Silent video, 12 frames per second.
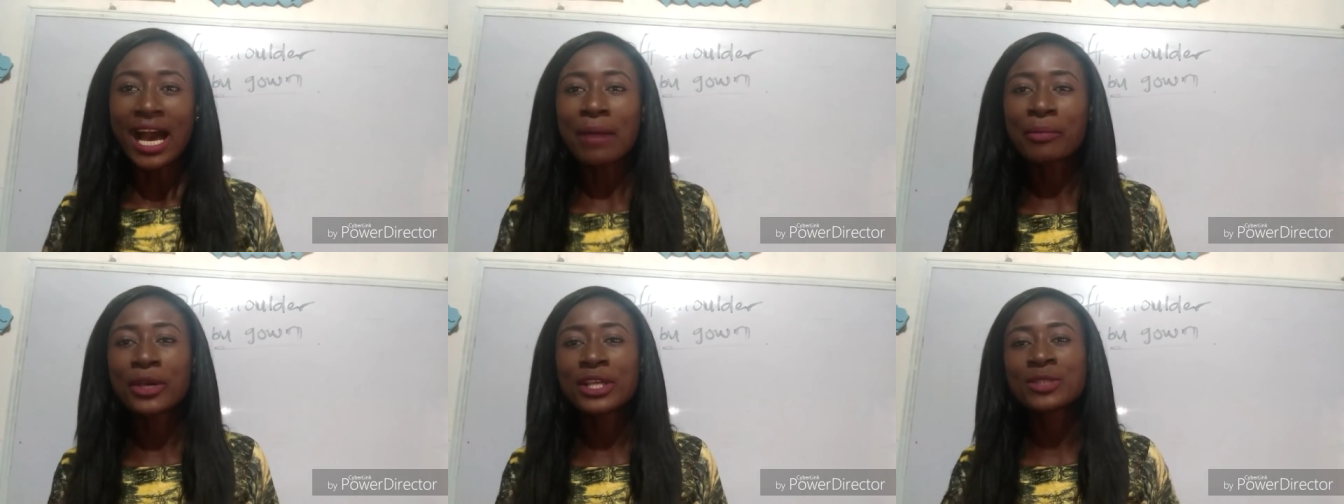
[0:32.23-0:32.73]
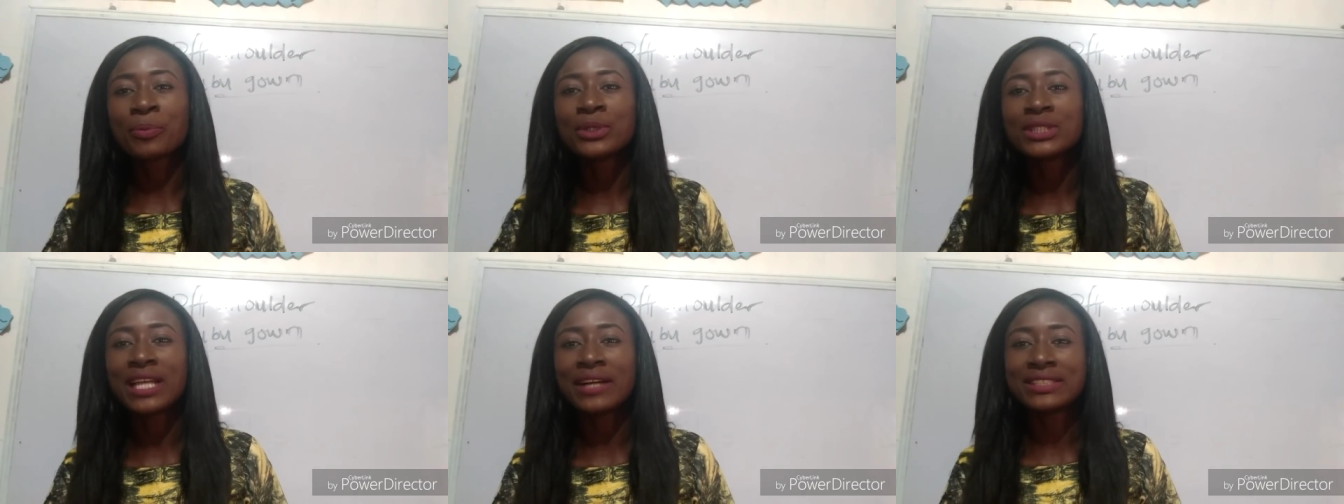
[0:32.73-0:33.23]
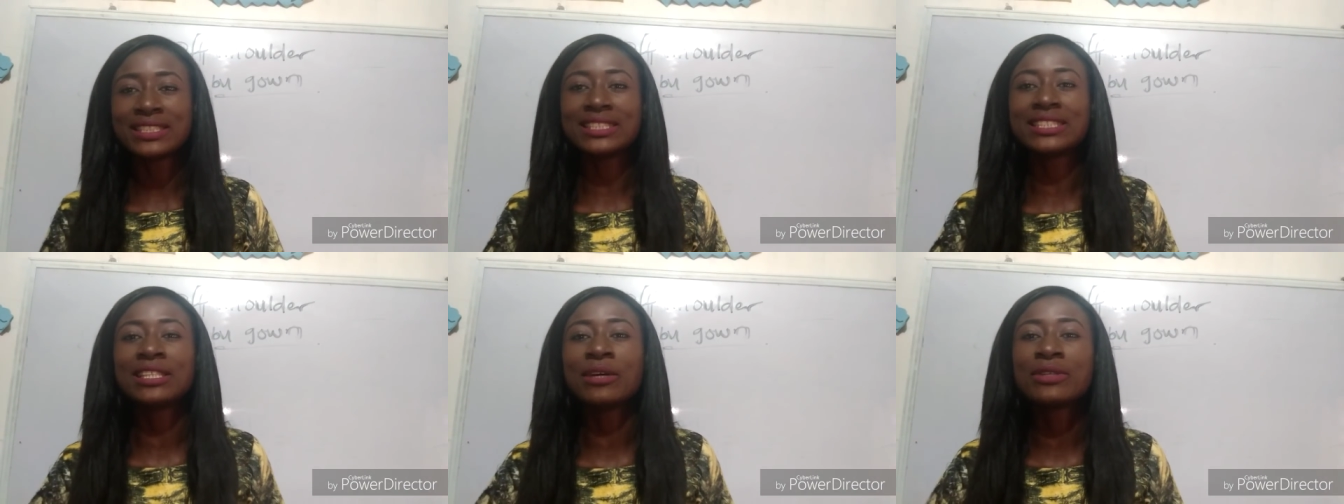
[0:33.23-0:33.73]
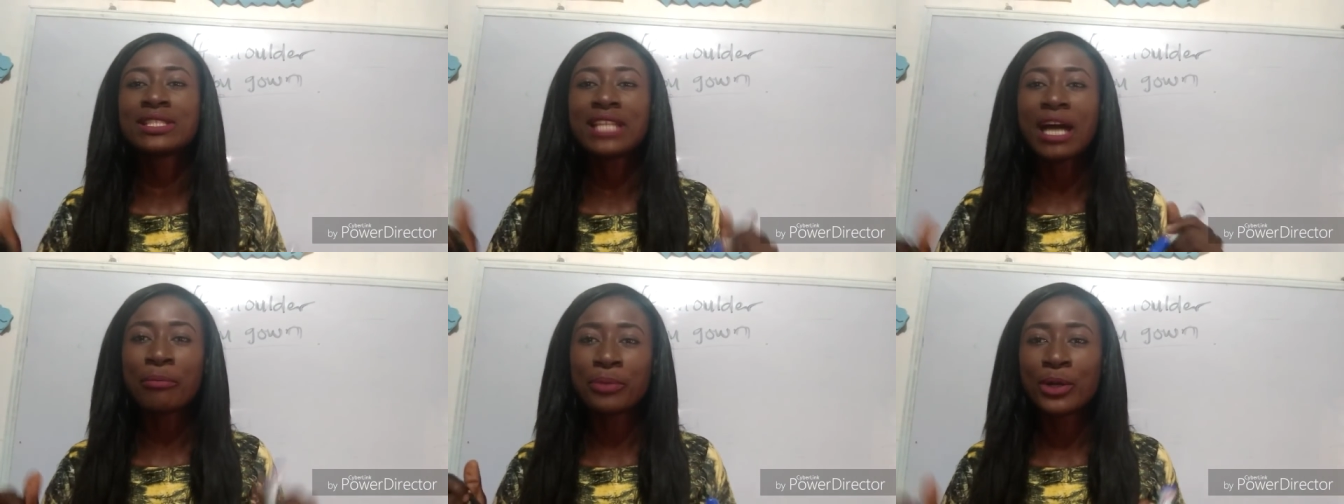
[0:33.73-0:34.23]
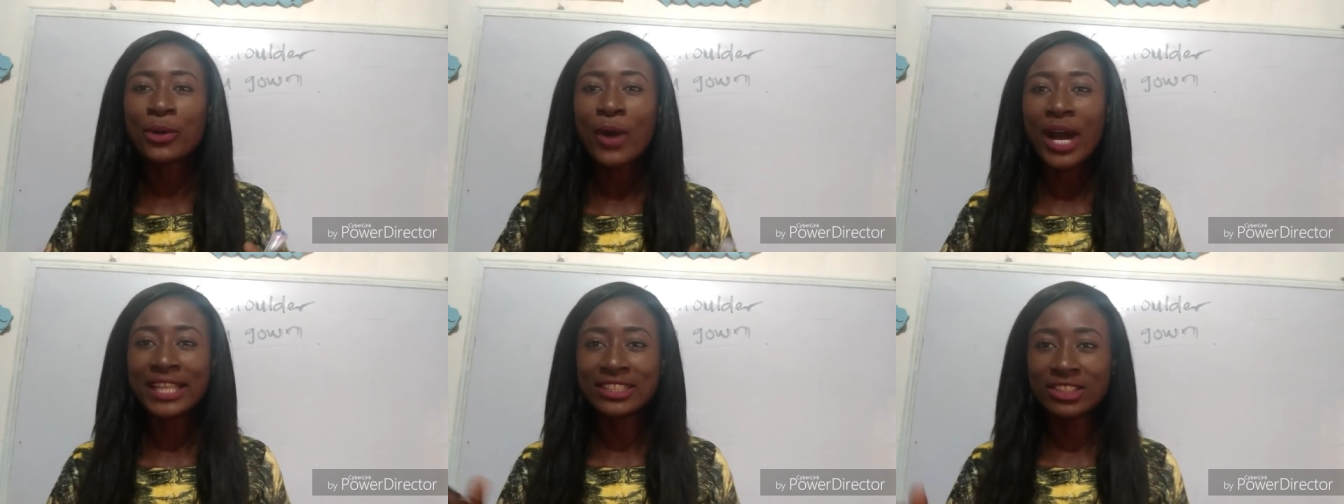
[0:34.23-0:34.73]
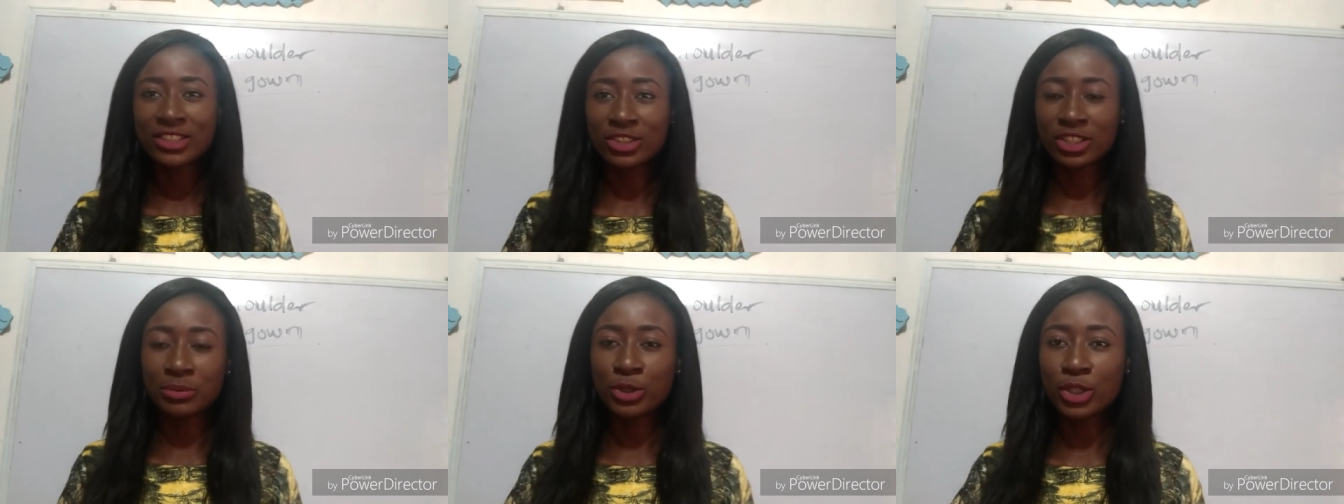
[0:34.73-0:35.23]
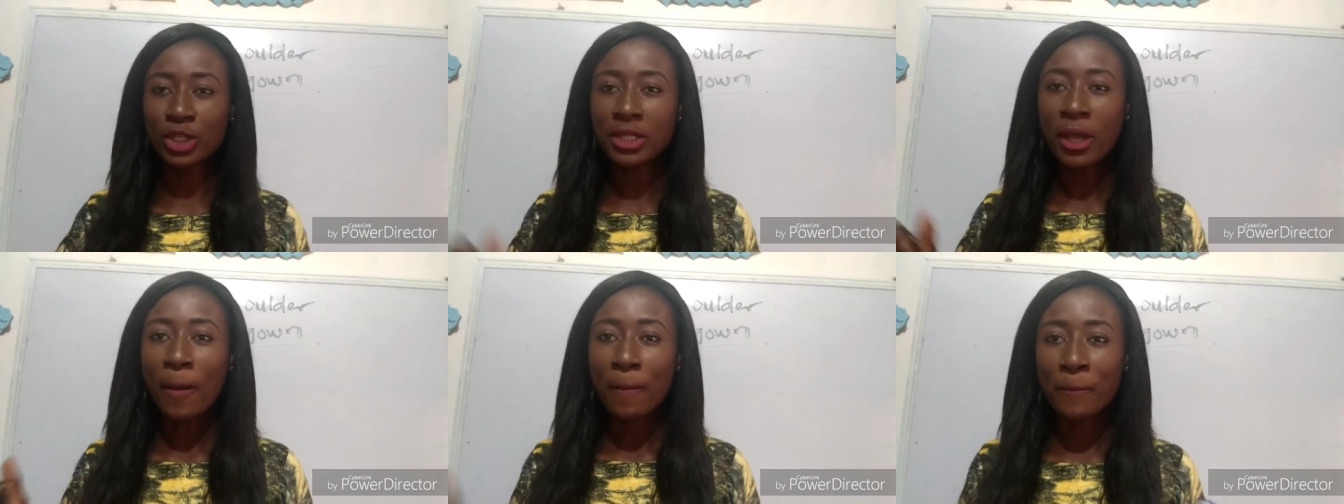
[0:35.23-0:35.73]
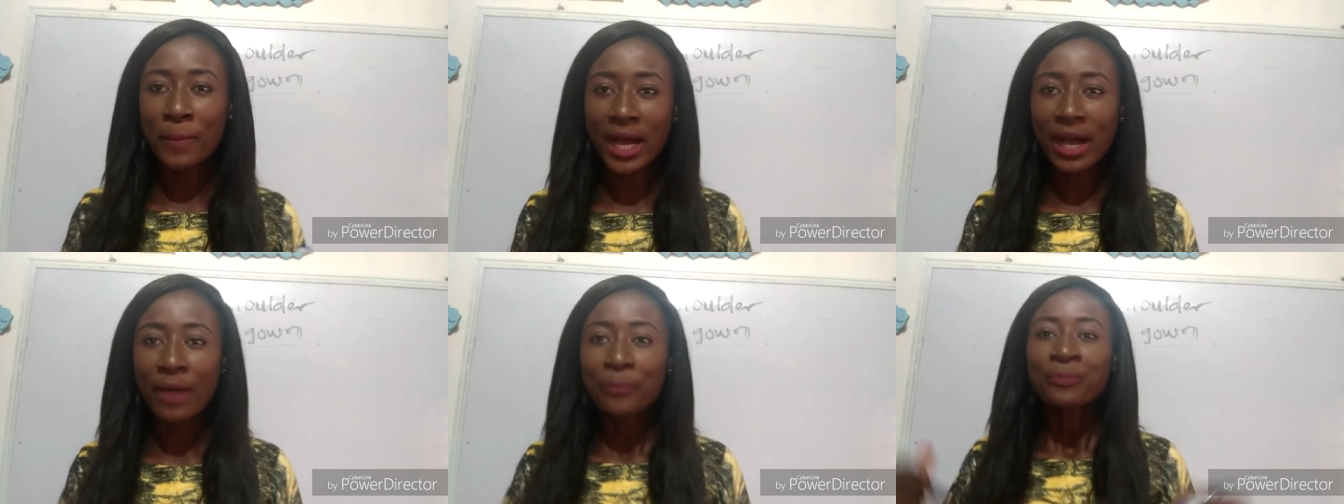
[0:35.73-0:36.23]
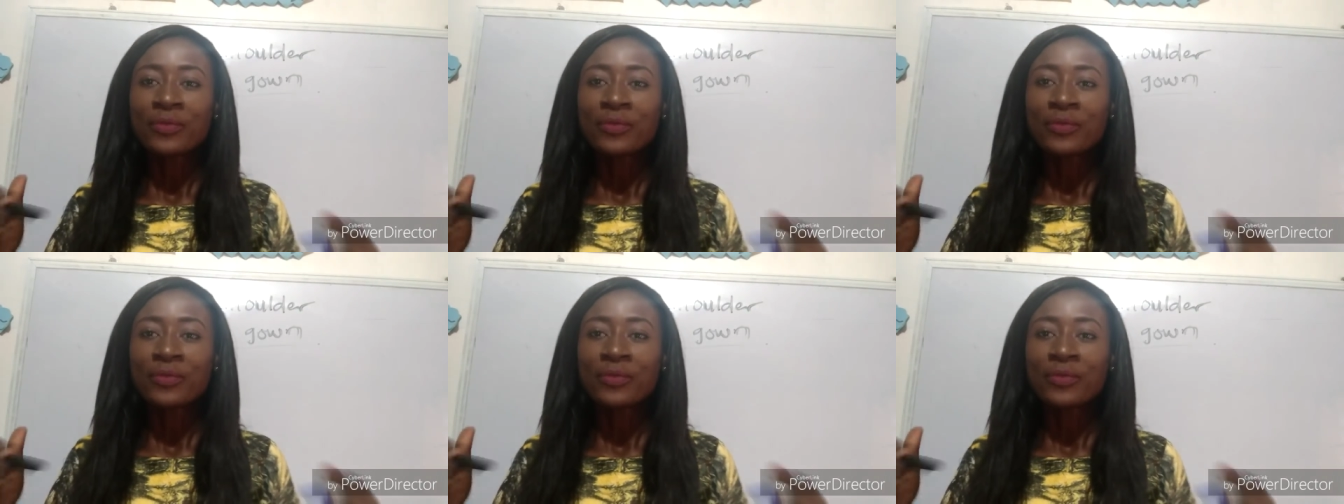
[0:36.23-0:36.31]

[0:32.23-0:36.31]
I'm going to put down the details down below at the description bar.